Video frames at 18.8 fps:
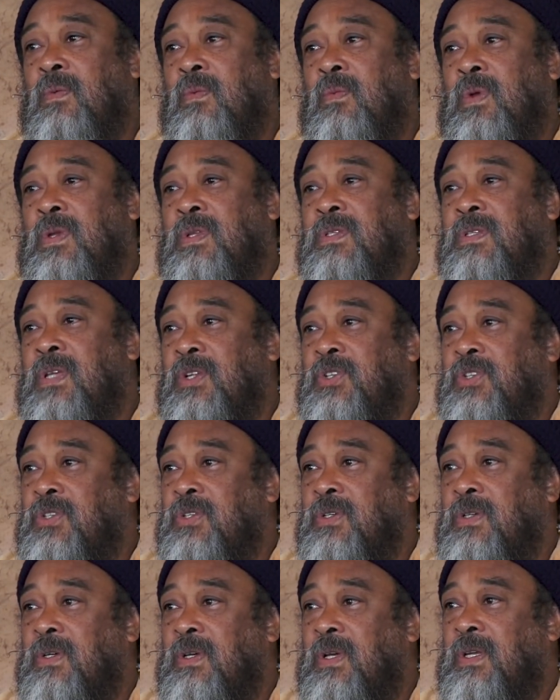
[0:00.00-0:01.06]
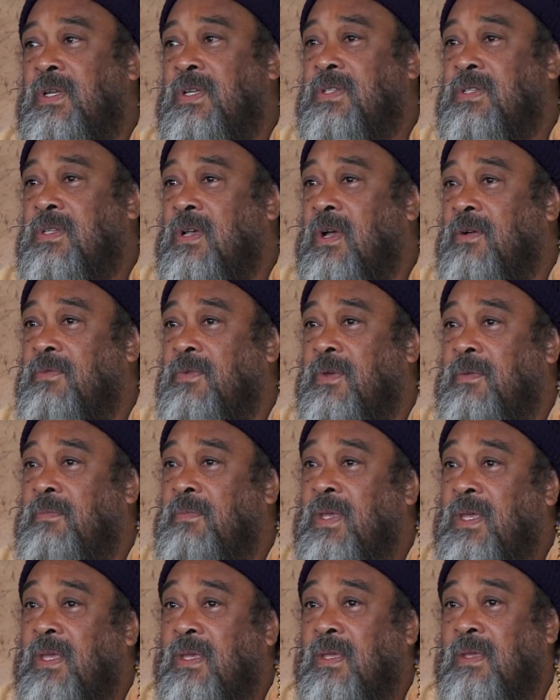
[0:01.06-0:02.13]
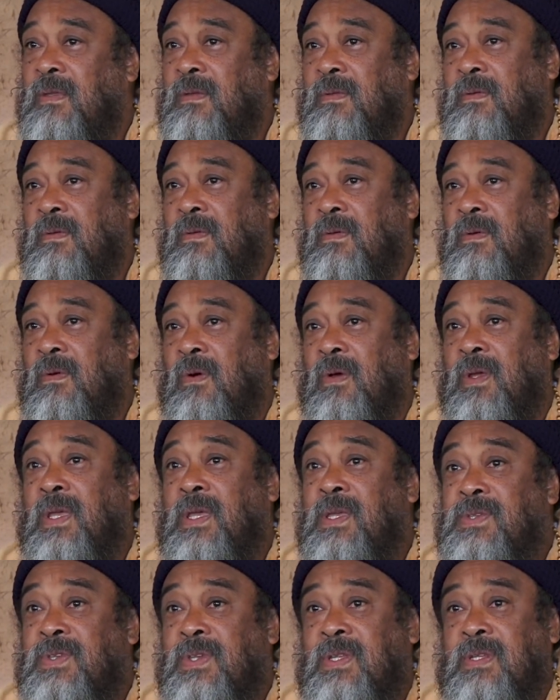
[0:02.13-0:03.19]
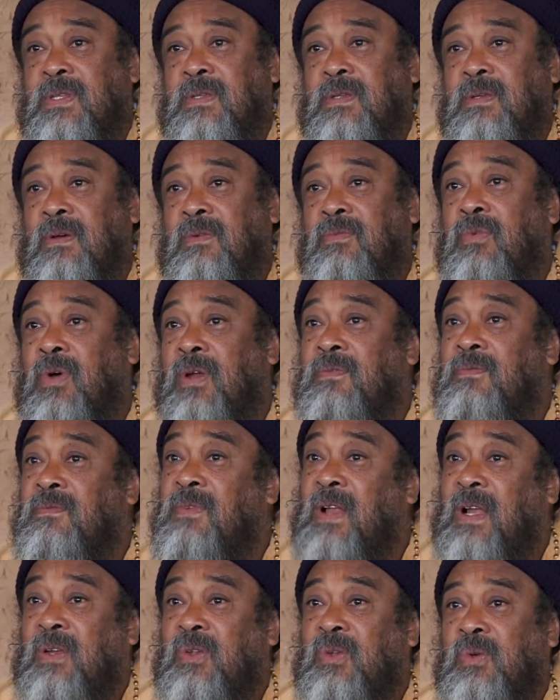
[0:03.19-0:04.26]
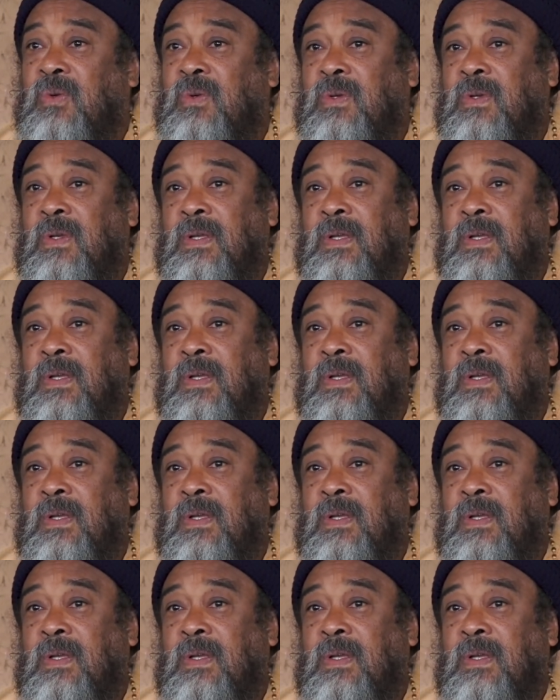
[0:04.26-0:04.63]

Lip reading: would such a discovery be? Or is it? Of what value?